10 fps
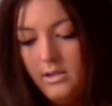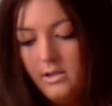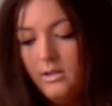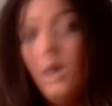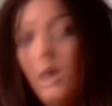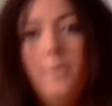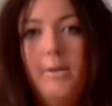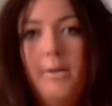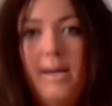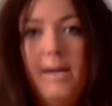Oh, by the
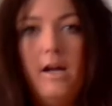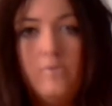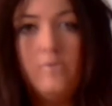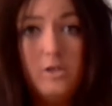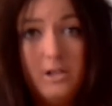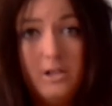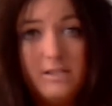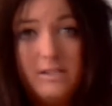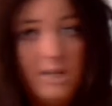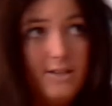way, I've got a dance
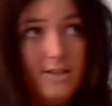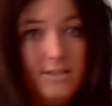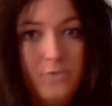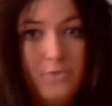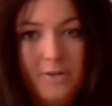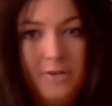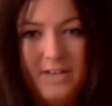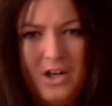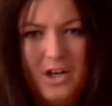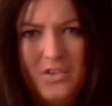class in roughly
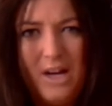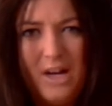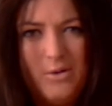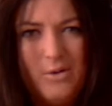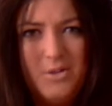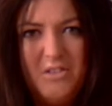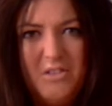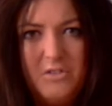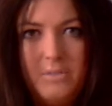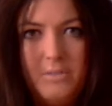half an hour, so I've got
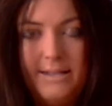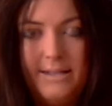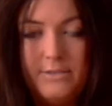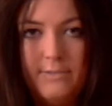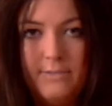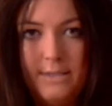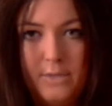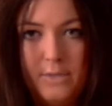to make this really quick.